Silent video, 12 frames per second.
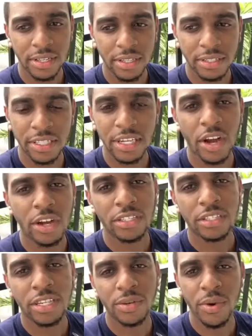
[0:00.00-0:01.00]
the
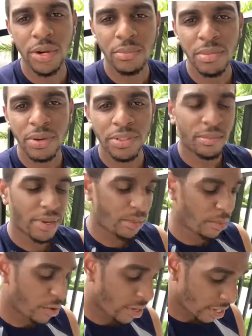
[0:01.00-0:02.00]
Seahawks didn't want to meet with him
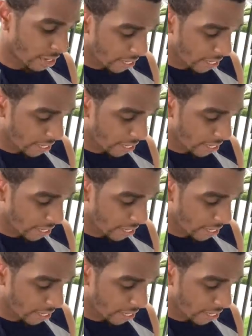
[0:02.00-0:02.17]
anymore.